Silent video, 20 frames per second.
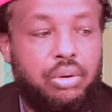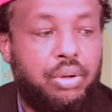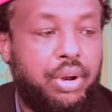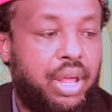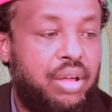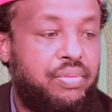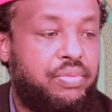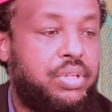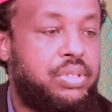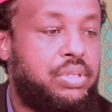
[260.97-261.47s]

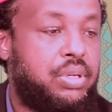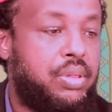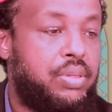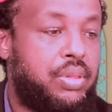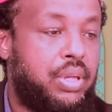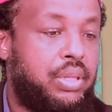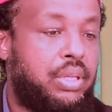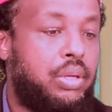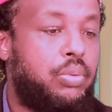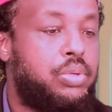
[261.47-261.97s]
or I have this
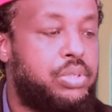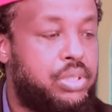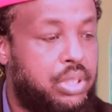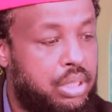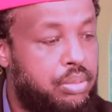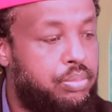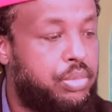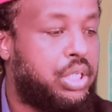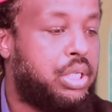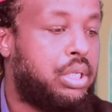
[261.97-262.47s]
and that, they will
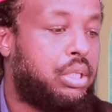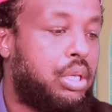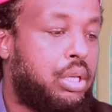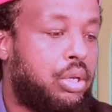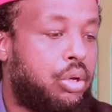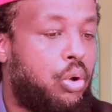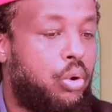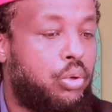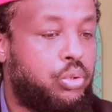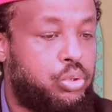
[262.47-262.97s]
say
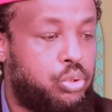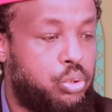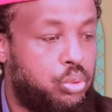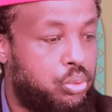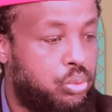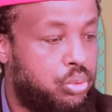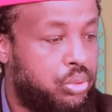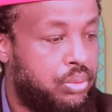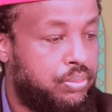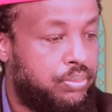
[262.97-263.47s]
immediately go
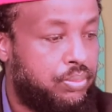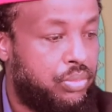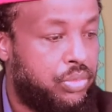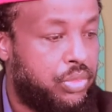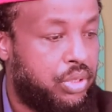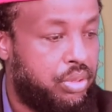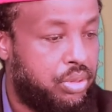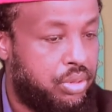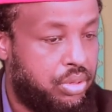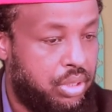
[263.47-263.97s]
to
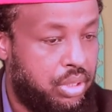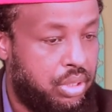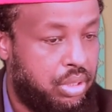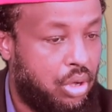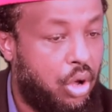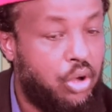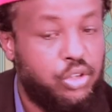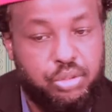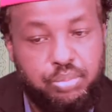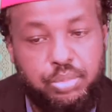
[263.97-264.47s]

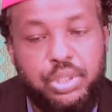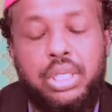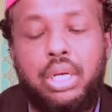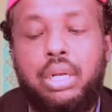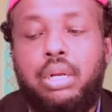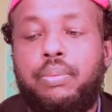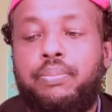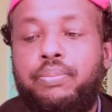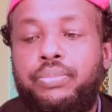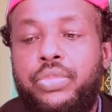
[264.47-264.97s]
the
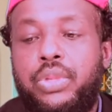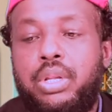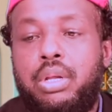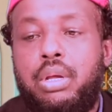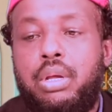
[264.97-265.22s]
hospital.